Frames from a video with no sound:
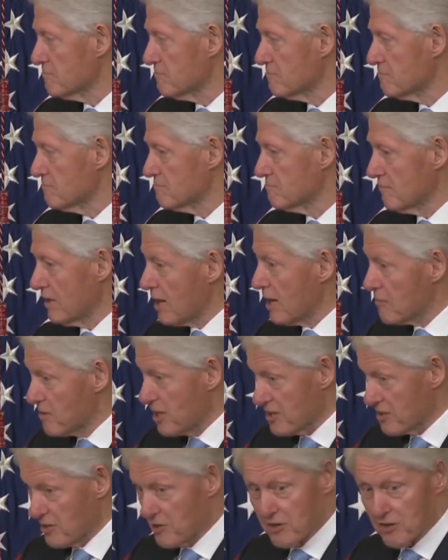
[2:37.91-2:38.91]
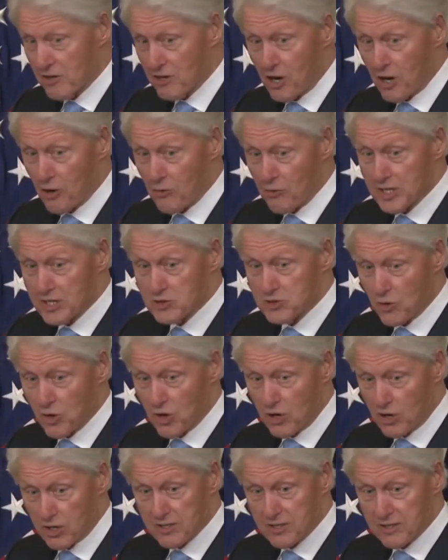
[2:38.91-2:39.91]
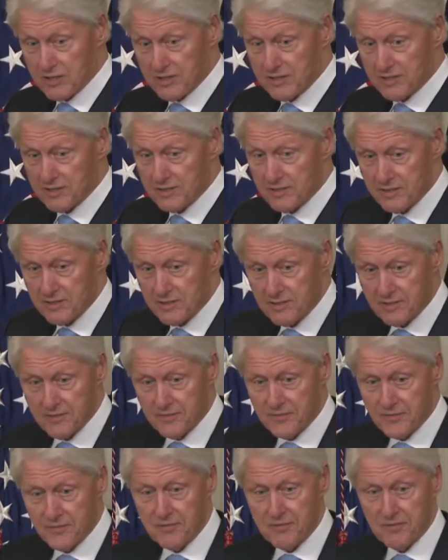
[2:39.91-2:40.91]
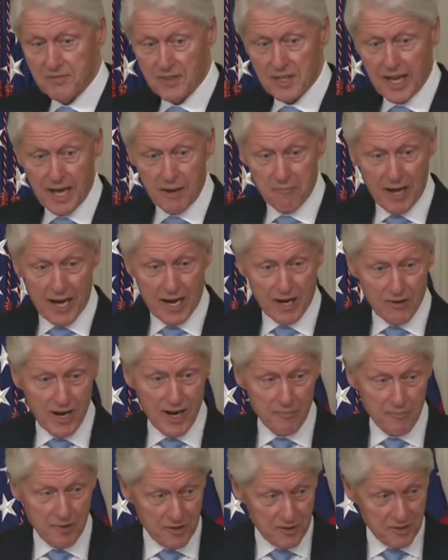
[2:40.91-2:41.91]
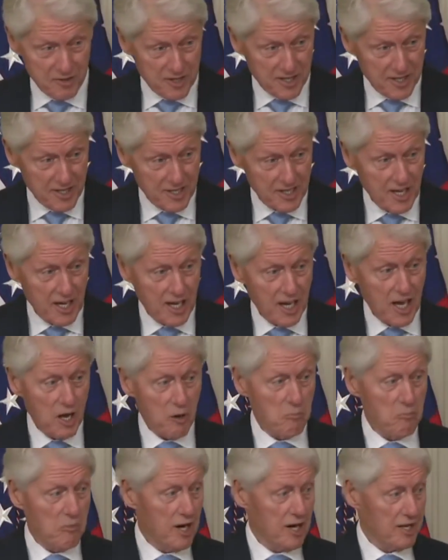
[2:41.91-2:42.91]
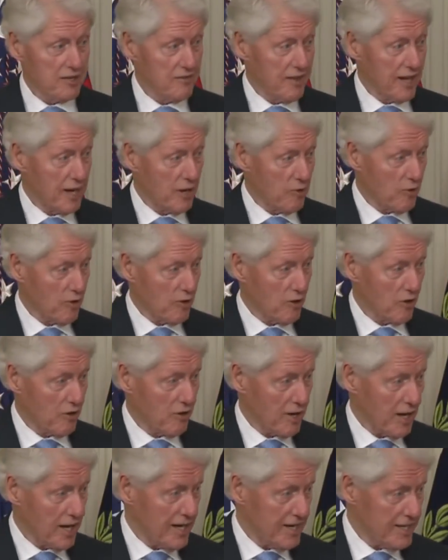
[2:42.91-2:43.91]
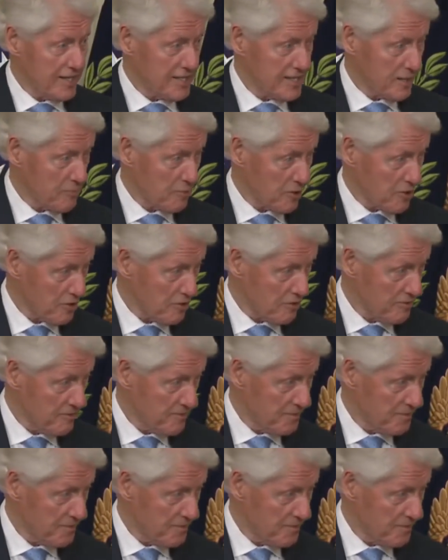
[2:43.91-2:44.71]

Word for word: My mother always worked, and my grandmother did, but they were atypical.